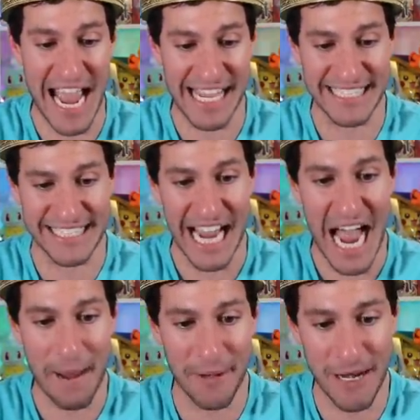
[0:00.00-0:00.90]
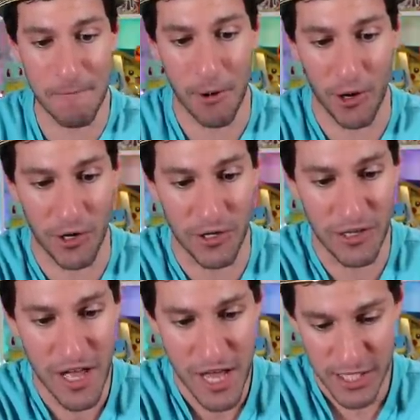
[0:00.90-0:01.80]
A Diamond and
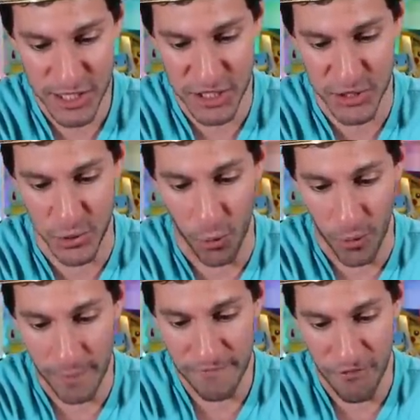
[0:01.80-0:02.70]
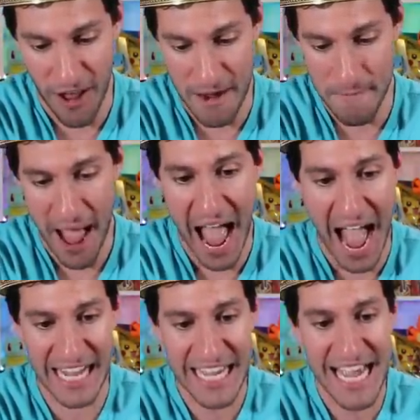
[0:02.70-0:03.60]
Pearl Stormfront
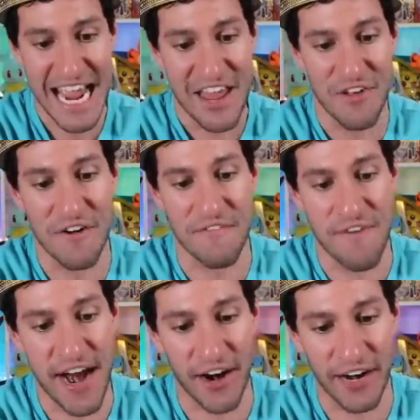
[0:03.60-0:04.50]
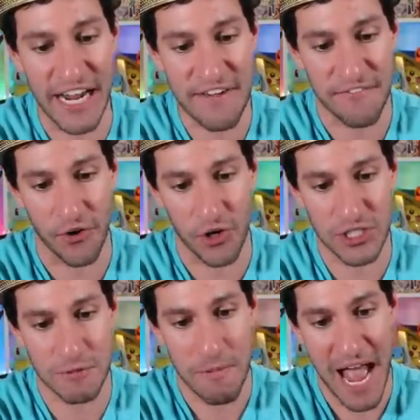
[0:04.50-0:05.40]
pack, the very
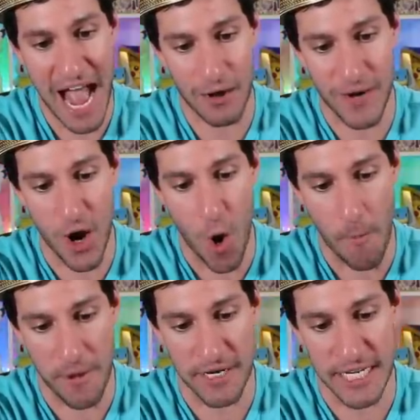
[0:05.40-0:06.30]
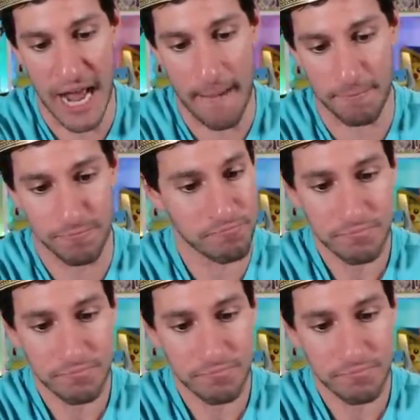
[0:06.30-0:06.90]
first pack we opened up.